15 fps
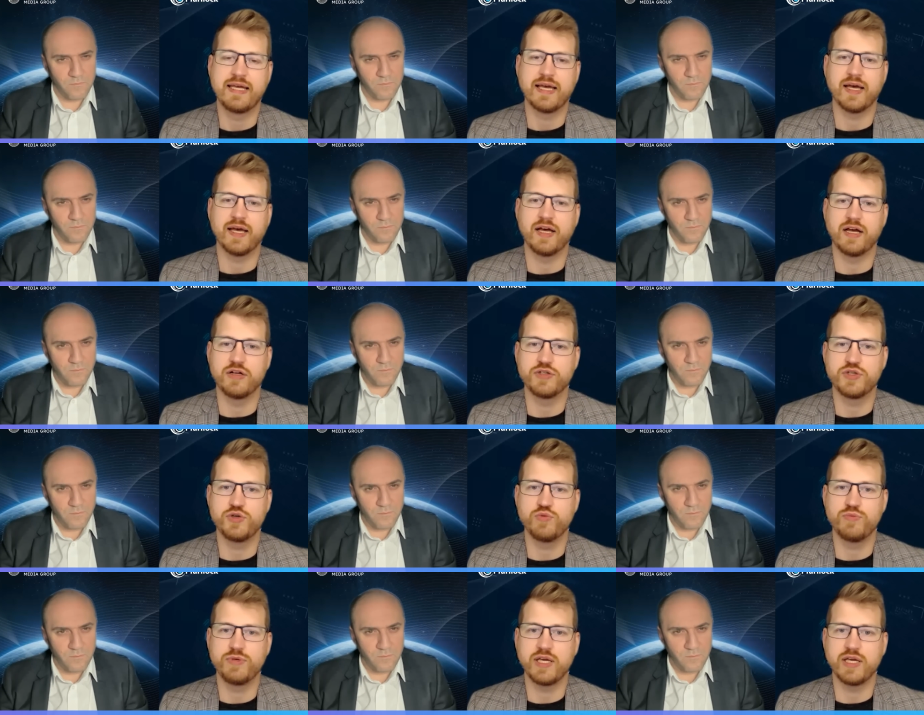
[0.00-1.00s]
Speaker 1: uh,
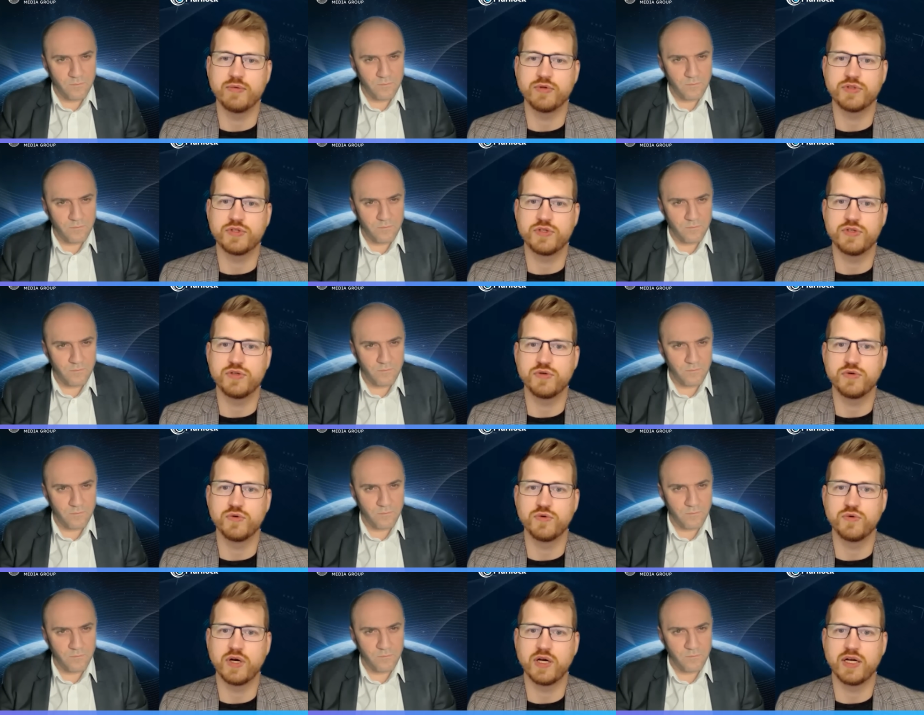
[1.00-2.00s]
to be able
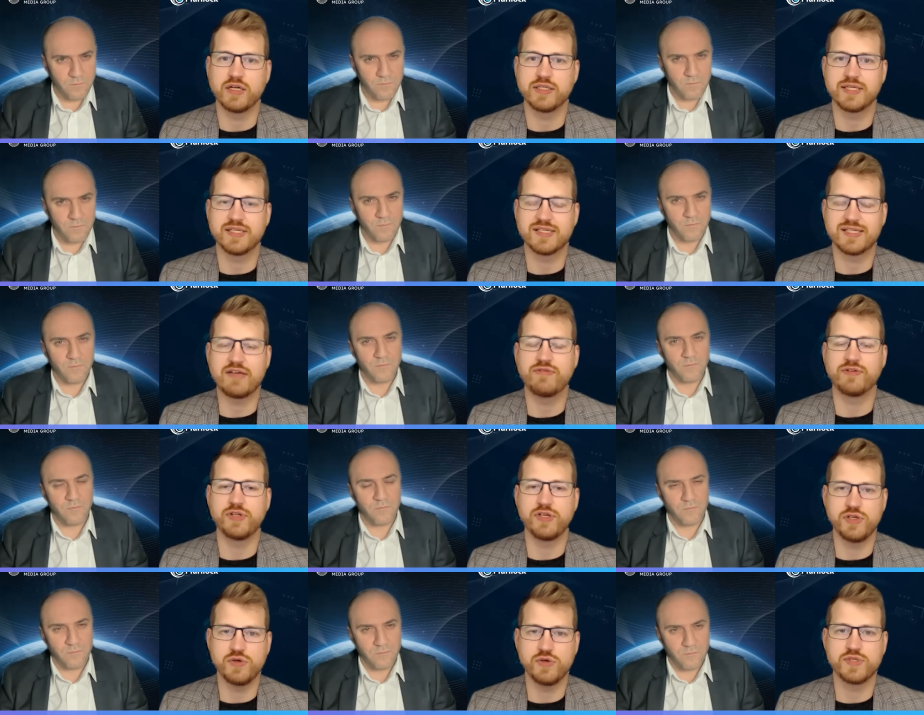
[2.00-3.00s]
to uh, to safely
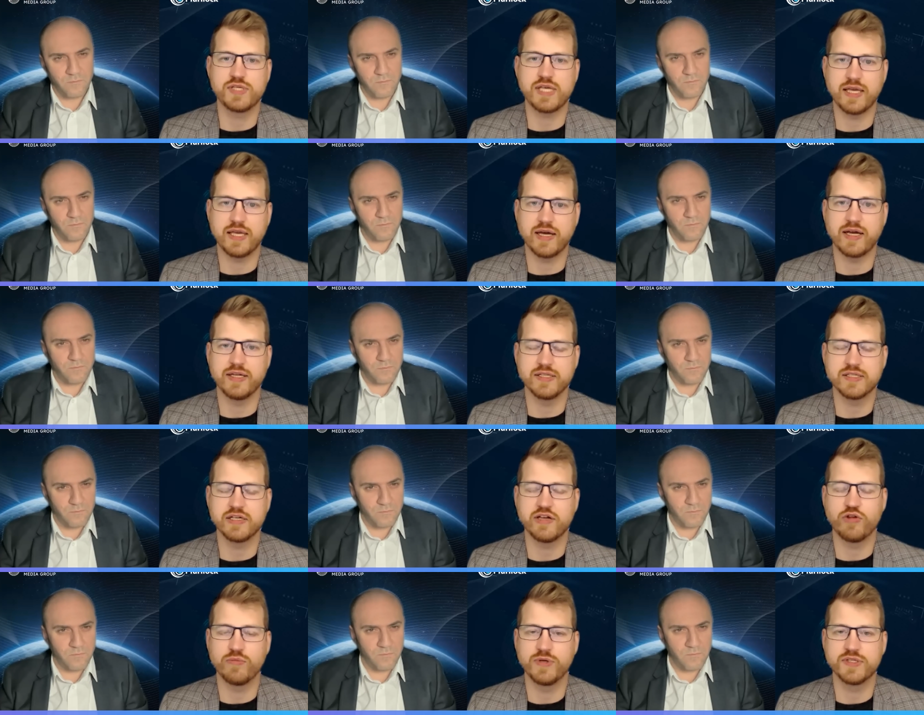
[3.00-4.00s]
use AI
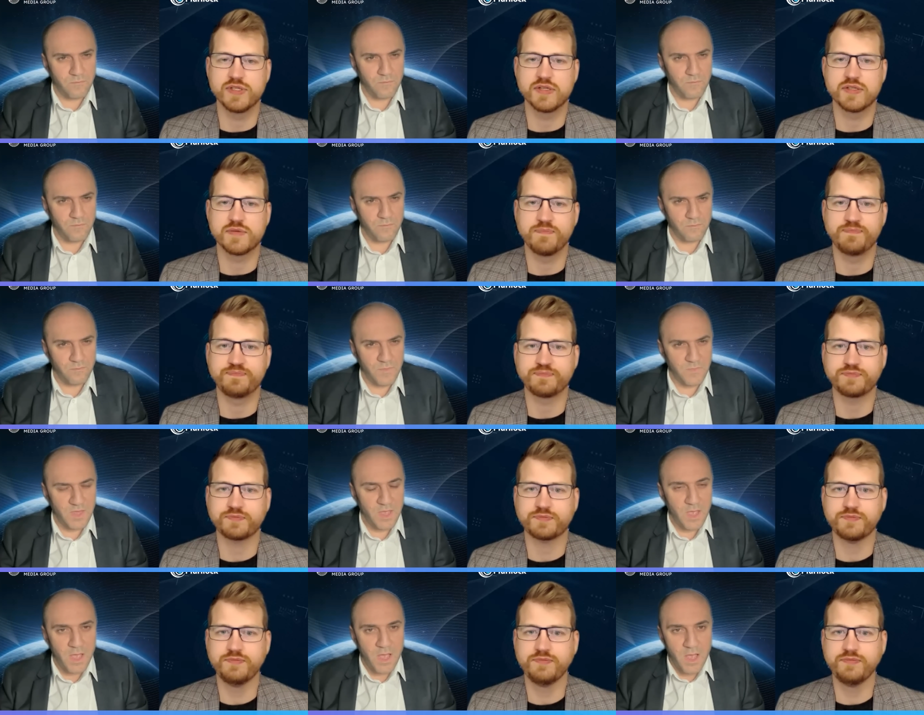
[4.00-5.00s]
inside their business.
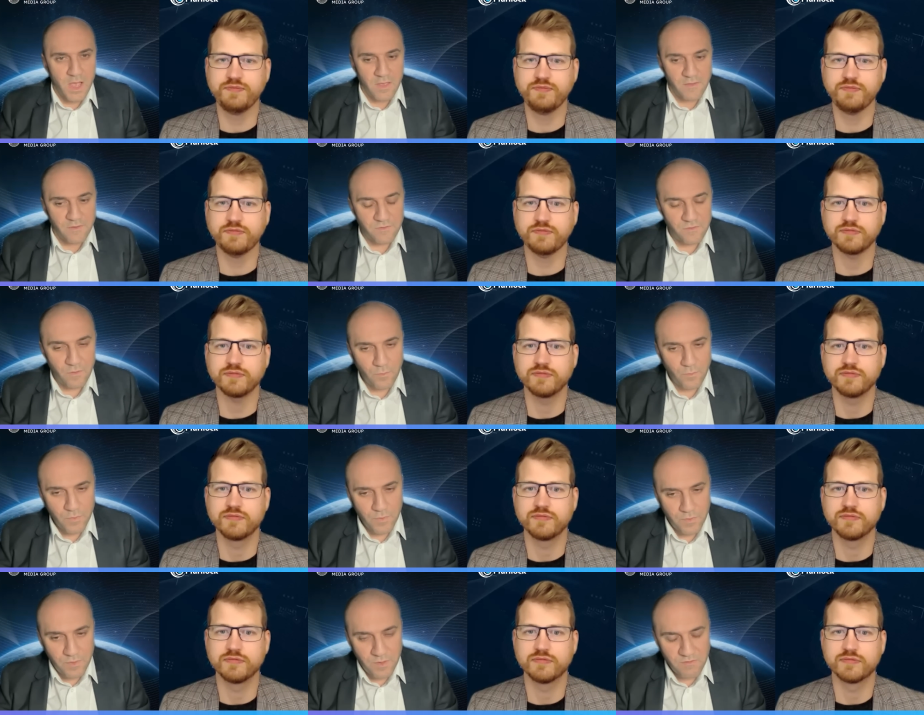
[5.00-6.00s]

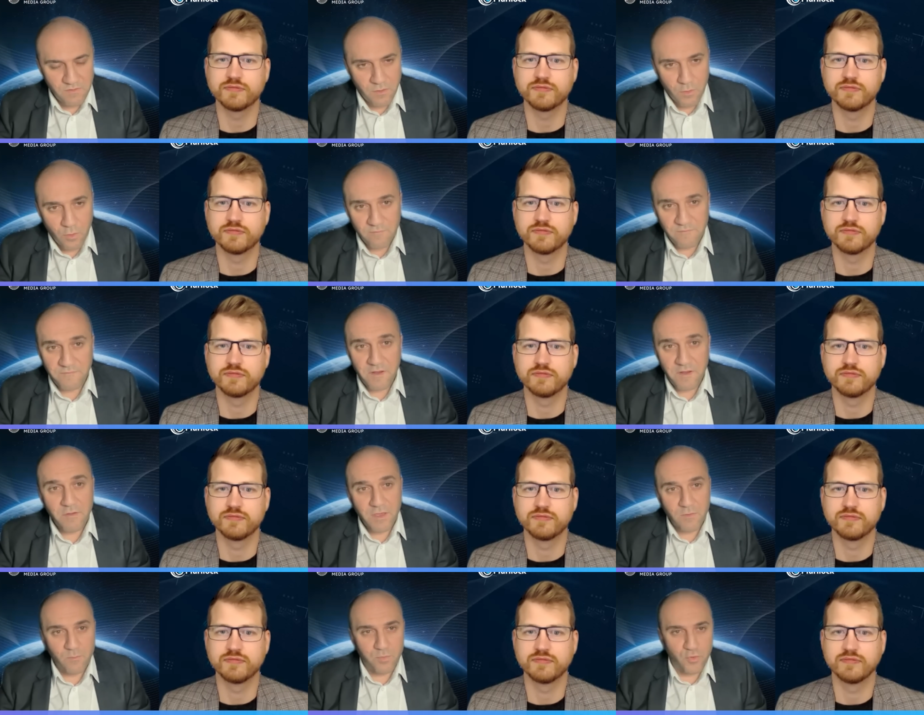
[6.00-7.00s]
Speaker 2: So these are all
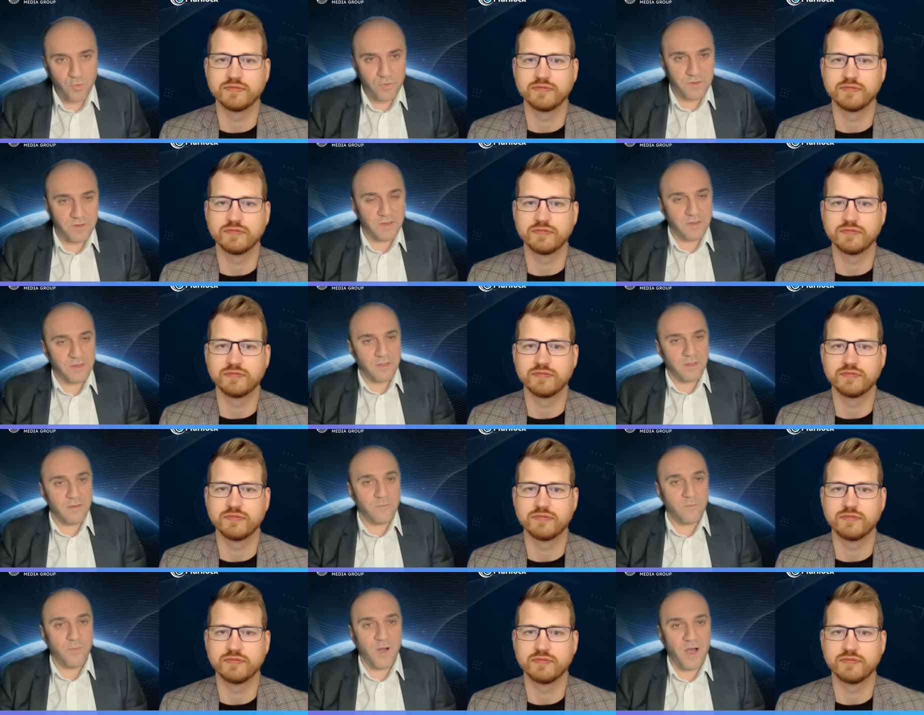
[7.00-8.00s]
very important
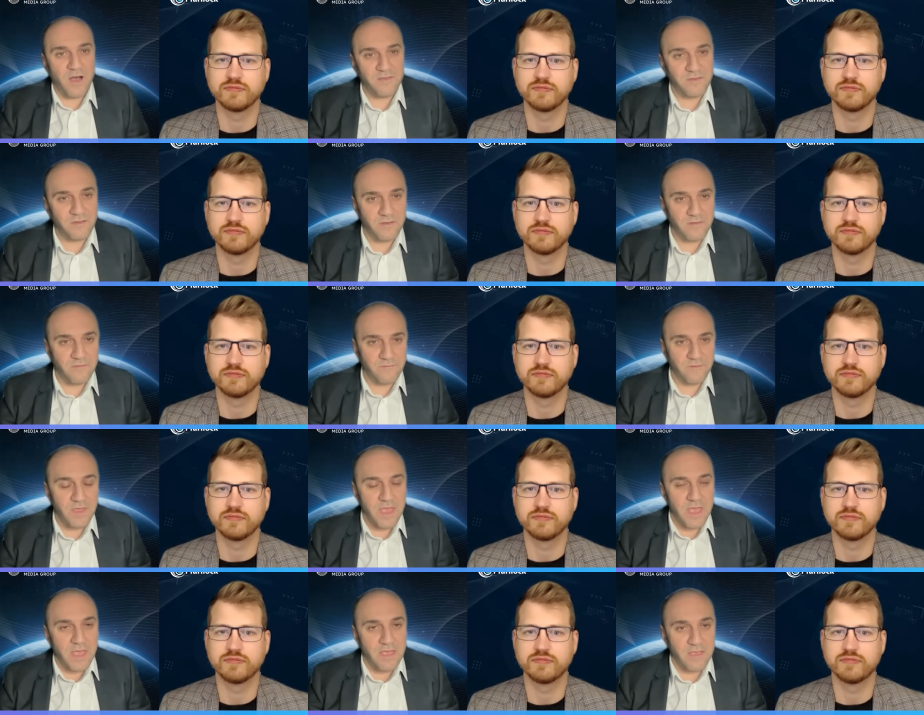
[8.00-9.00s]
and positive
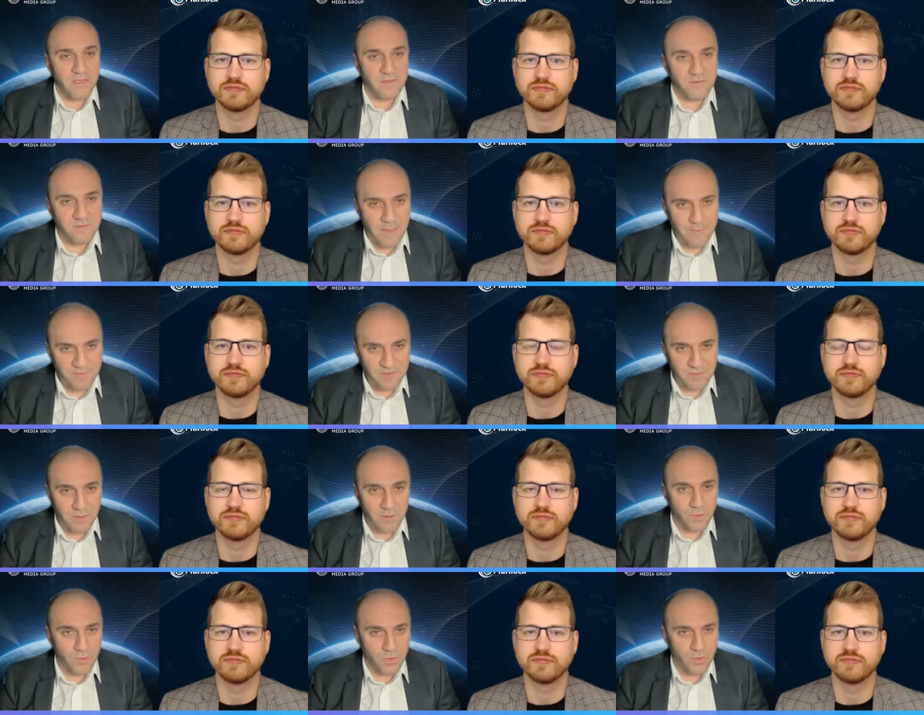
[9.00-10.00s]
uh, steps
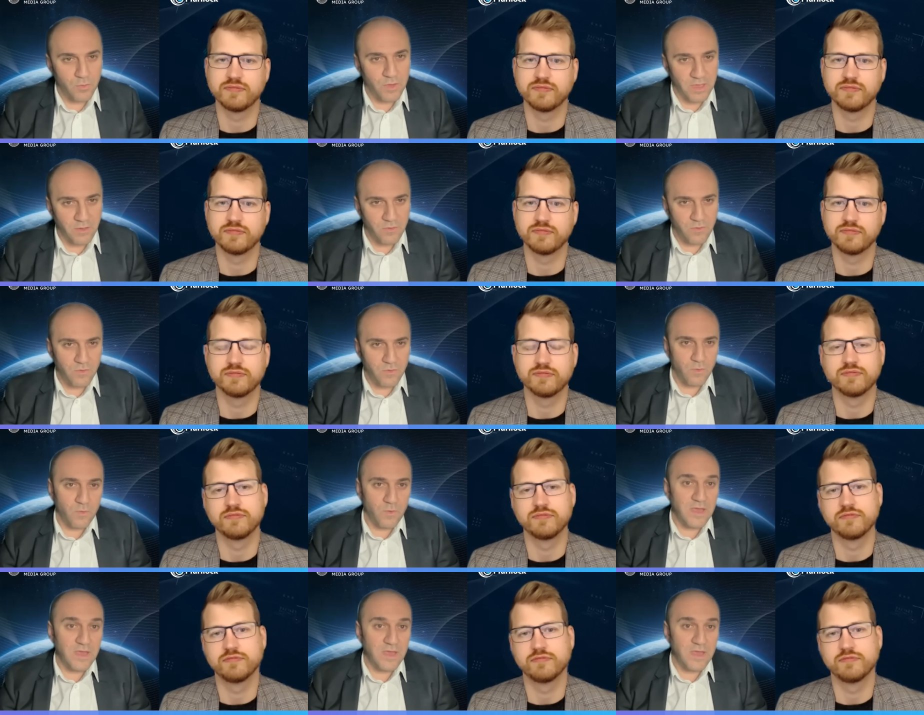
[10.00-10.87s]
that you're doing to